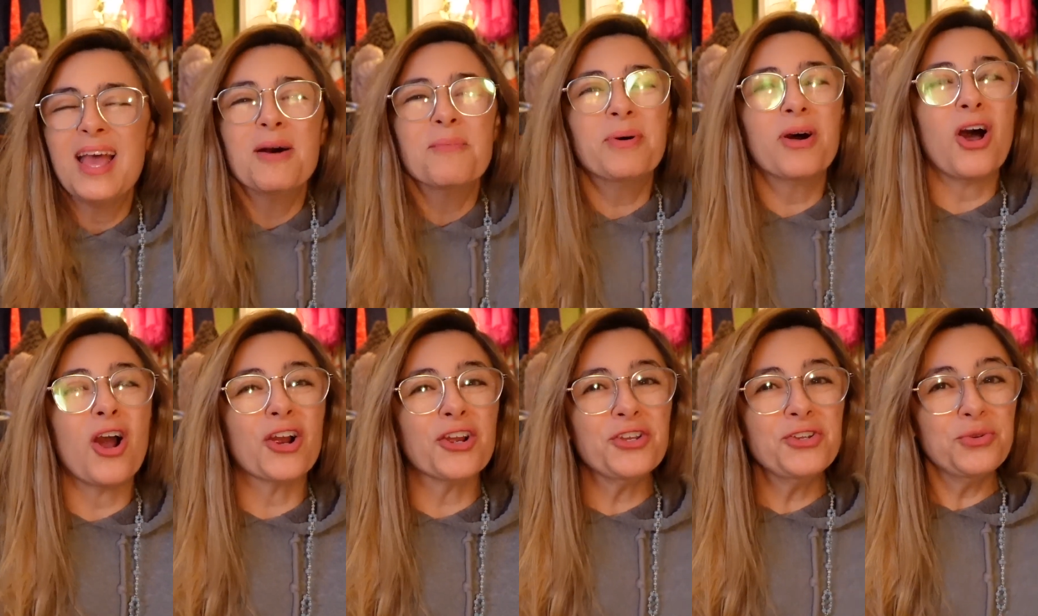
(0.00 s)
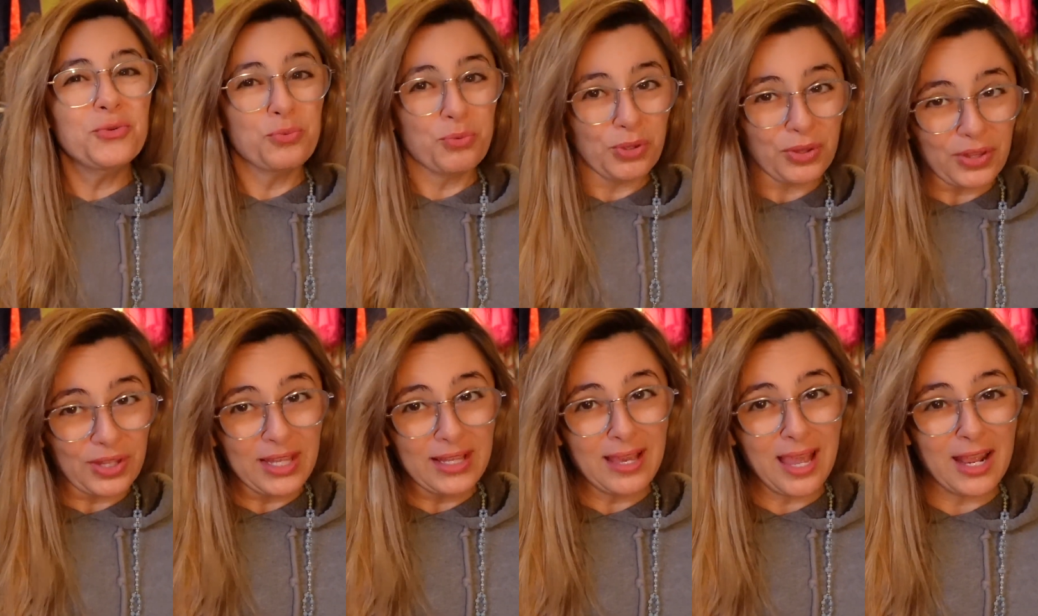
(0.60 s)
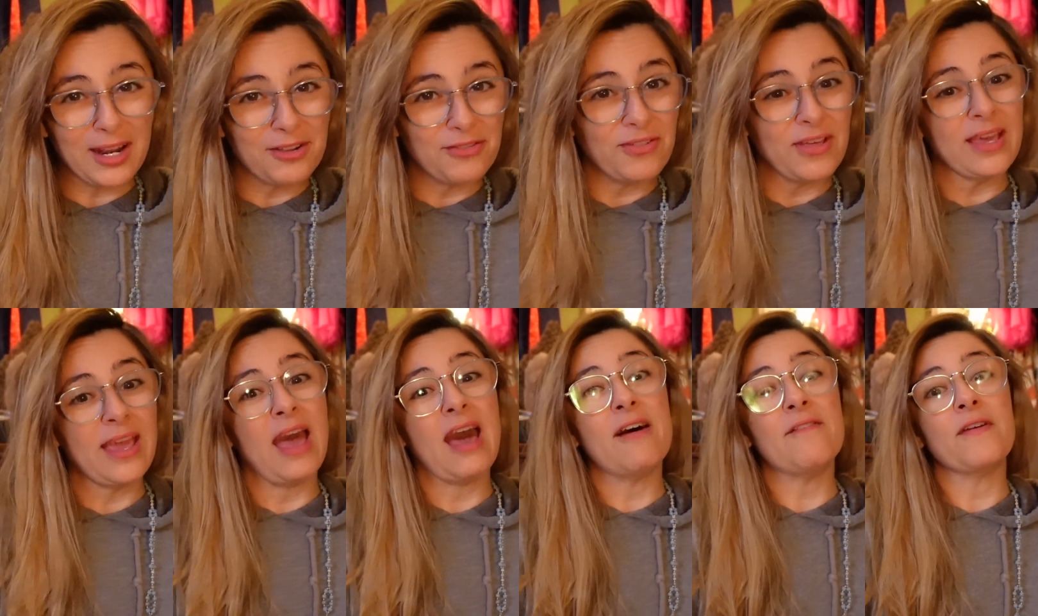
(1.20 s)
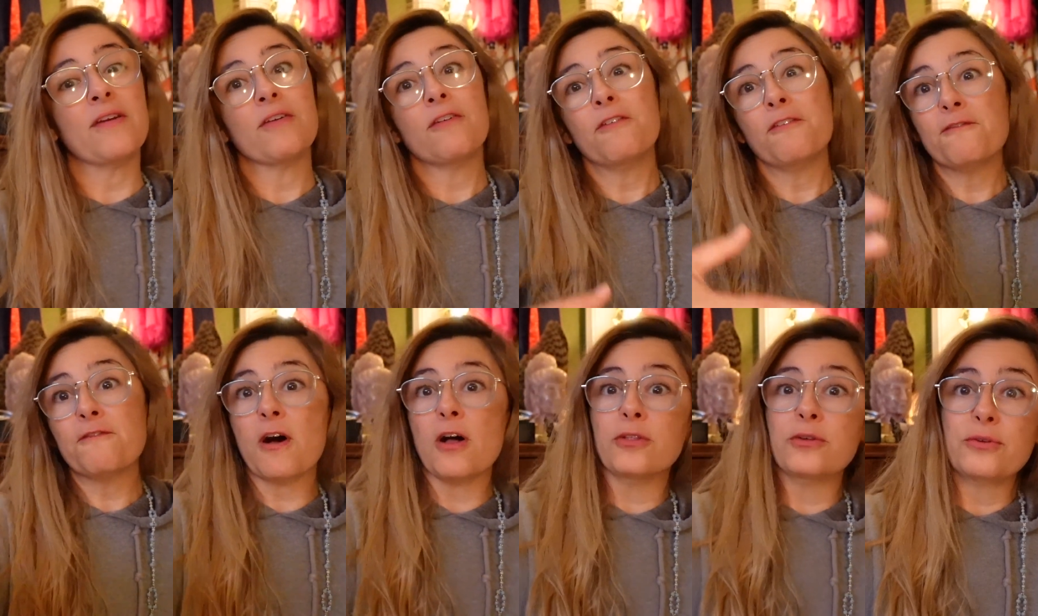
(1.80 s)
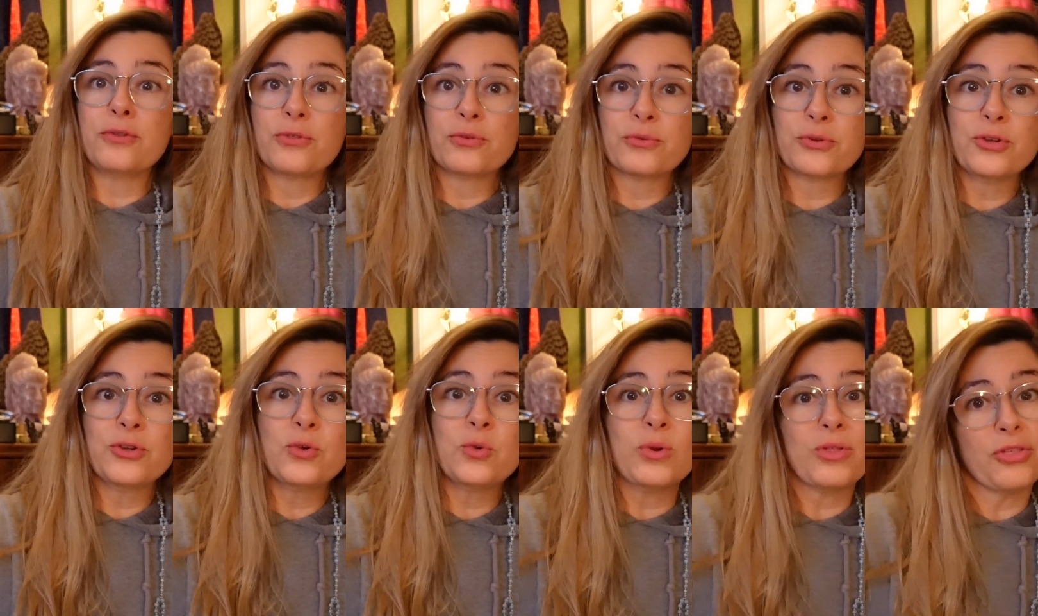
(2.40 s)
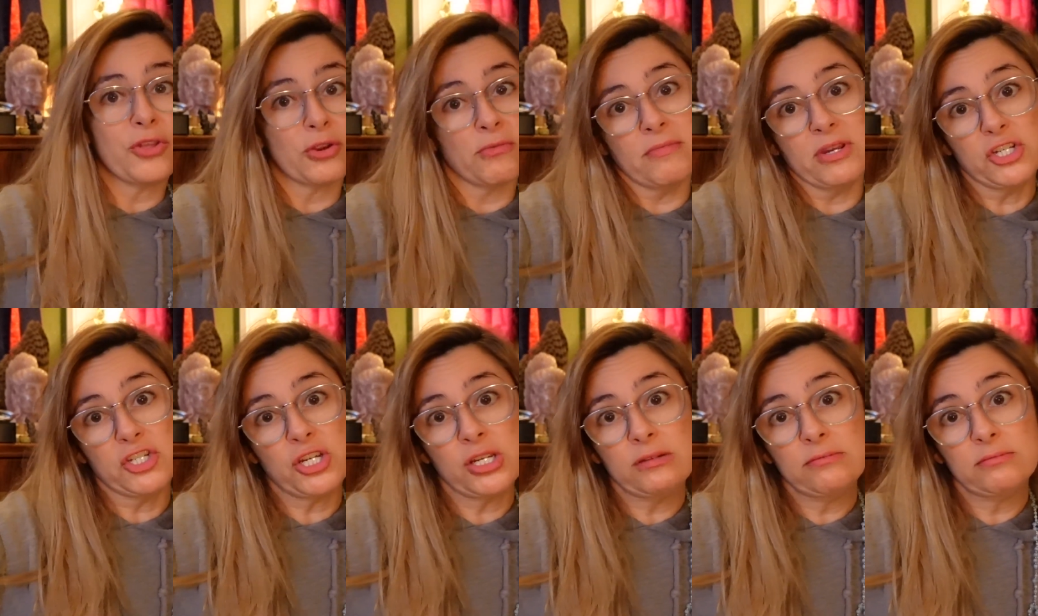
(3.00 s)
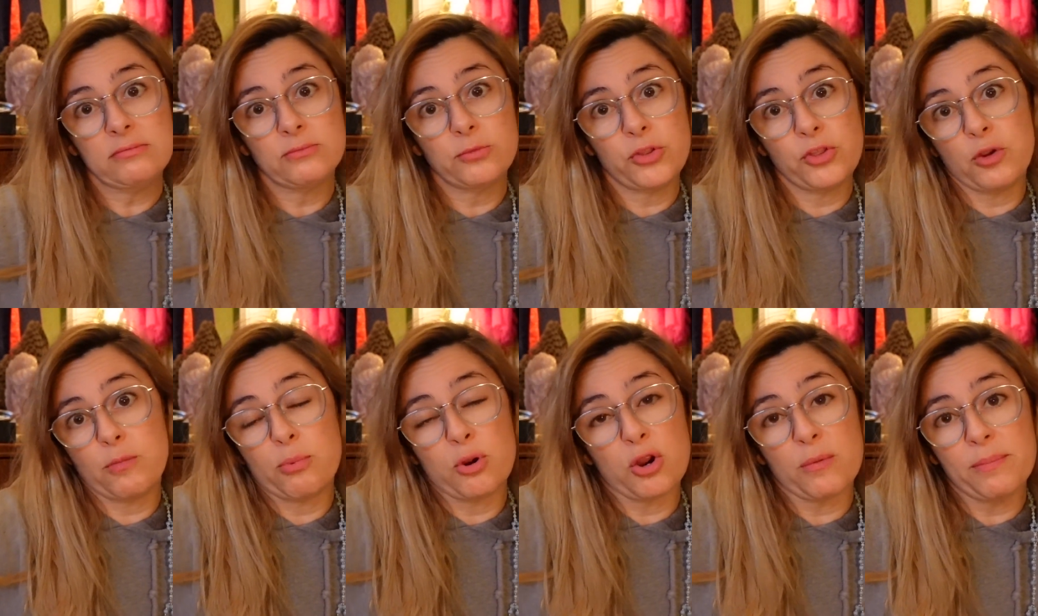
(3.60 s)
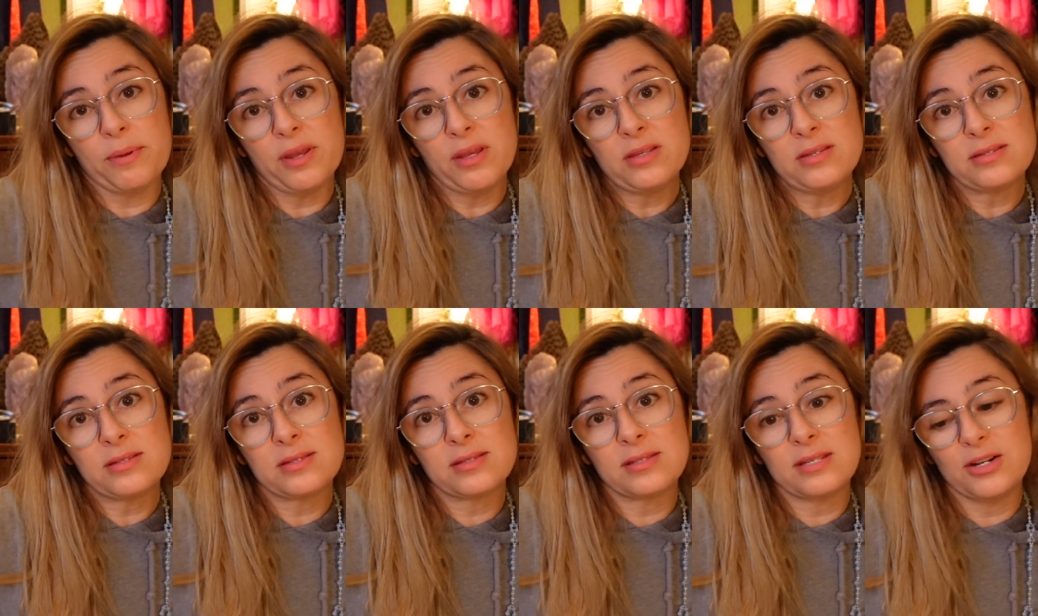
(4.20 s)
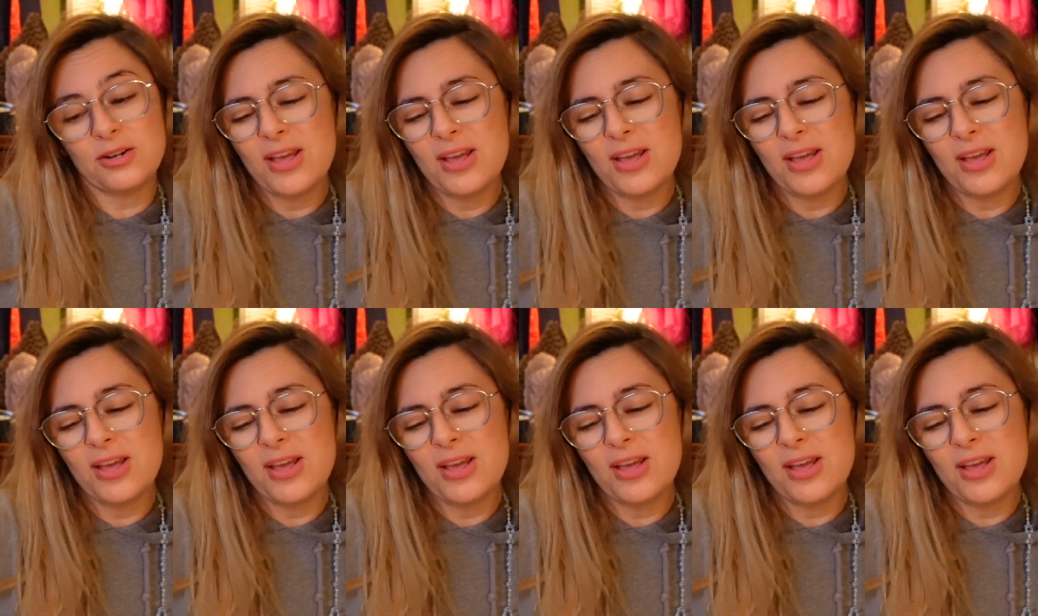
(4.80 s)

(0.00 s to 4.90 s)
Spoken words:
But are you really kind of like having a follow through with your mission, with your purpose?